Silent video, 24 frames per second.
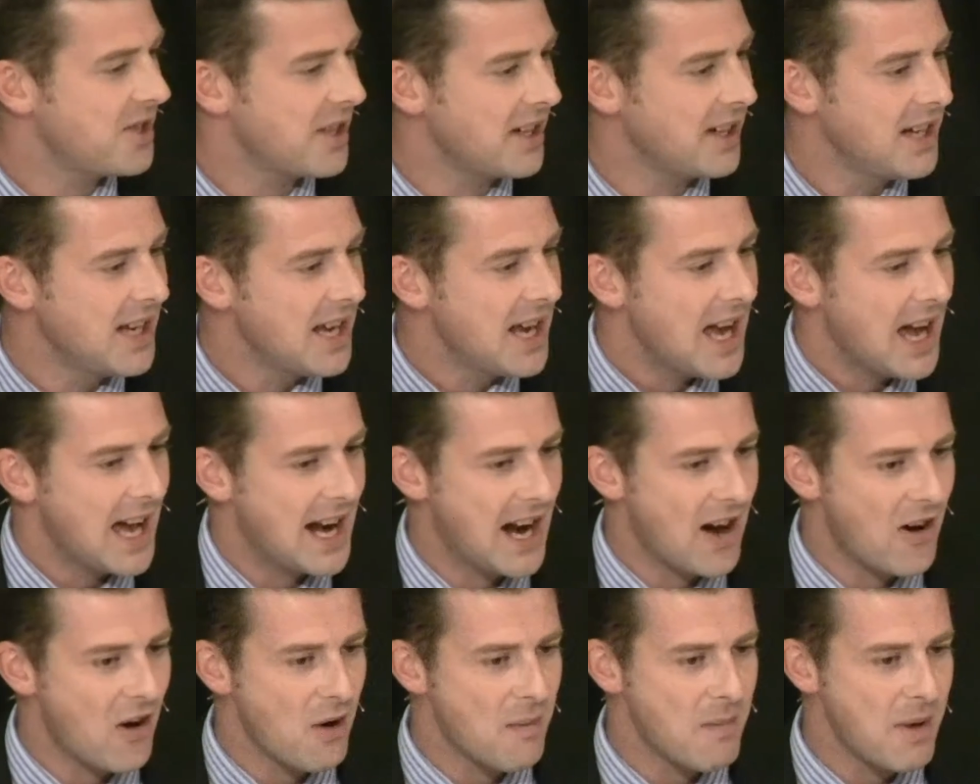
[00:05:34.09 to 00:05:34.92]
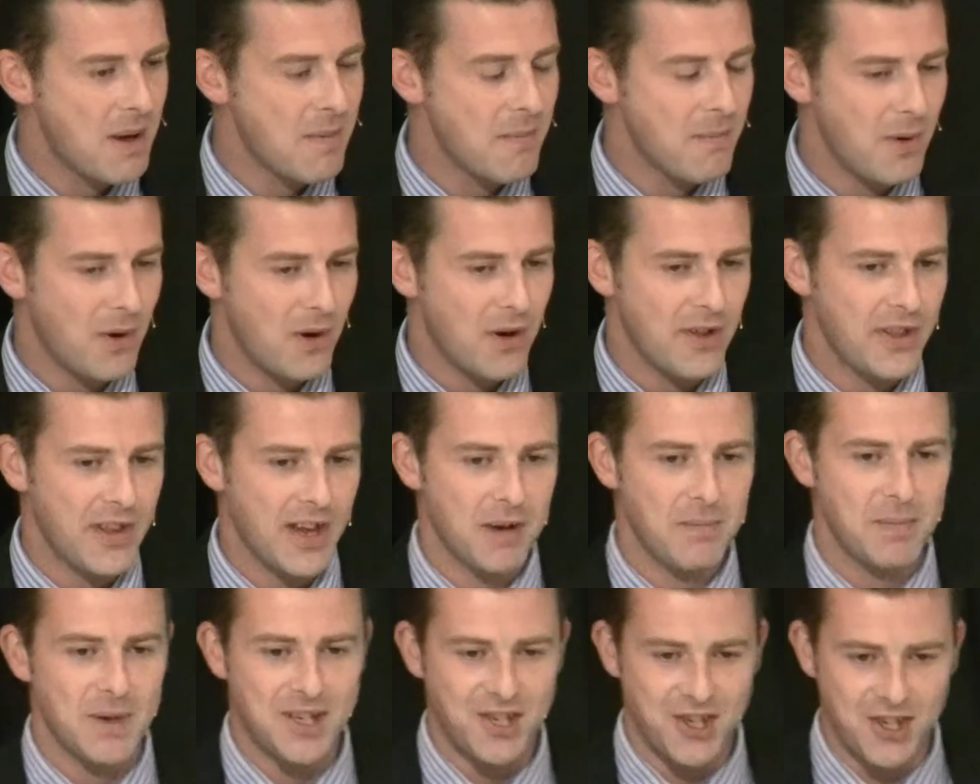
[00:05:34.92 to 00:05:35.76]
And, and I remember
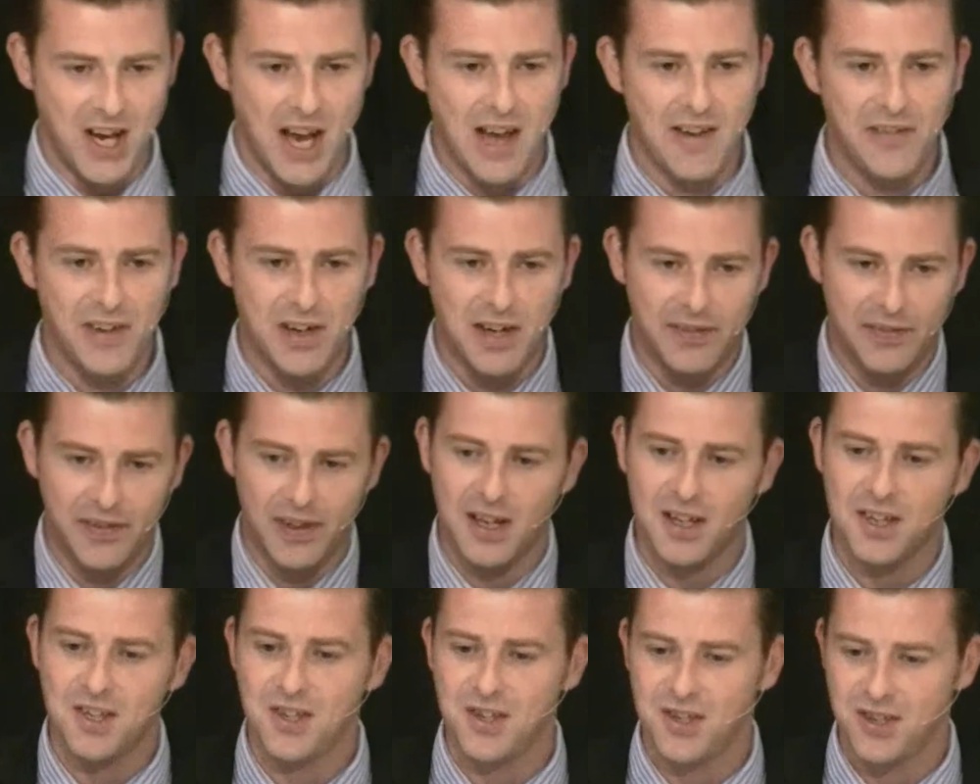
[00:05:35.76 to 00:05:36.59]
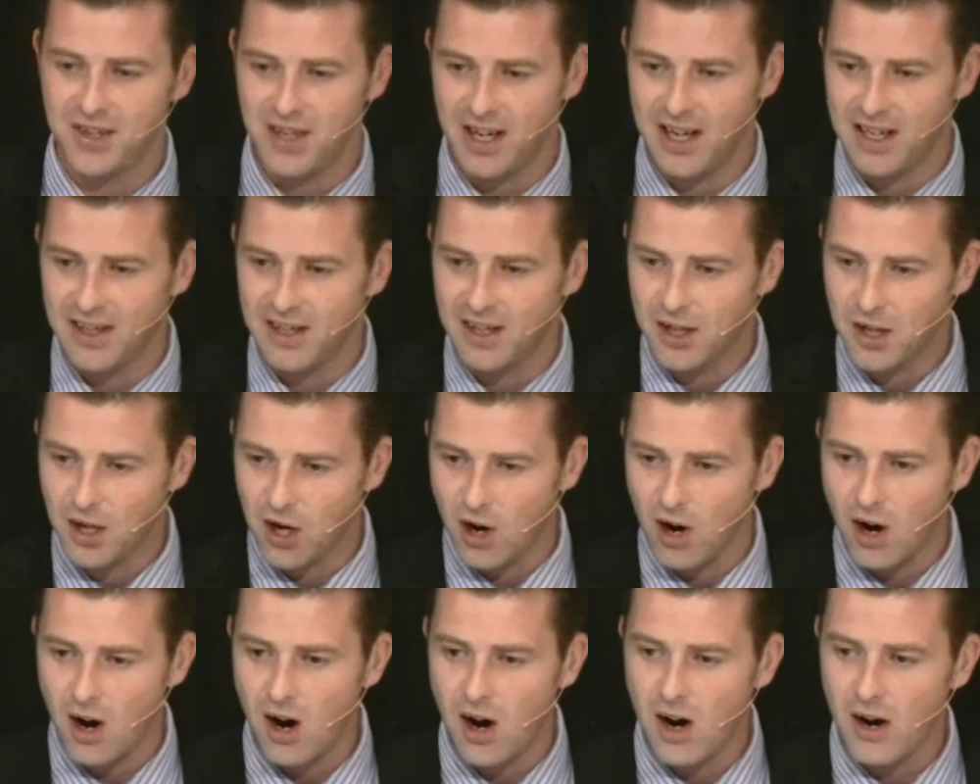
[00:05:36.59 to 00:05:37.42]
there'd be seven of us in the
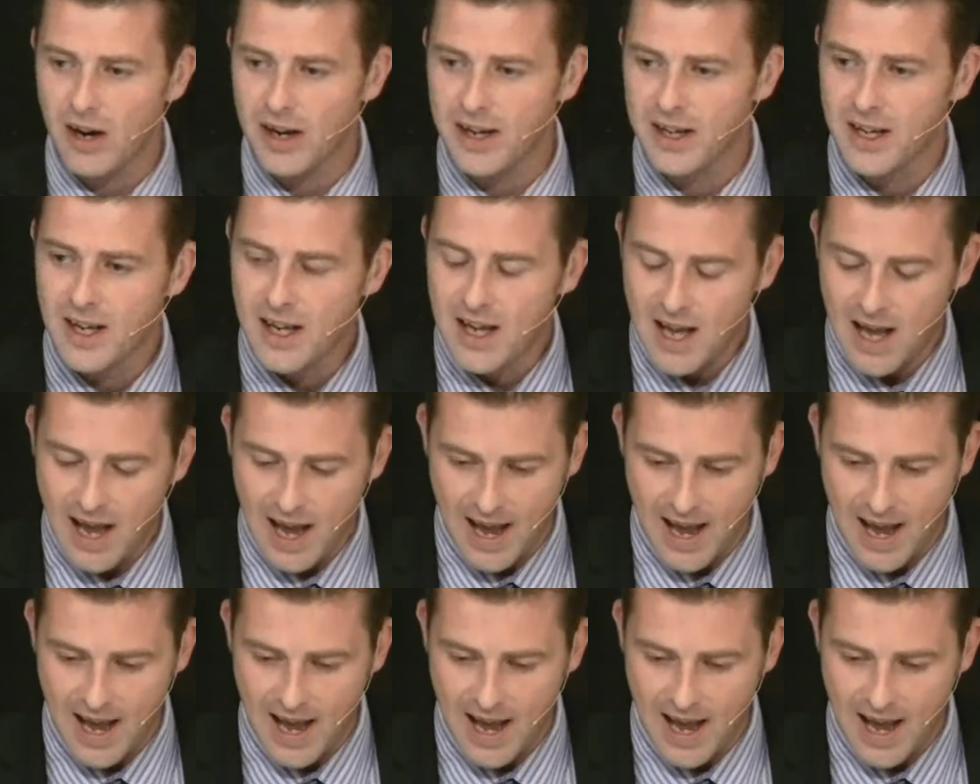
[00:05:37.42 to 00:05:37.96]
car, and,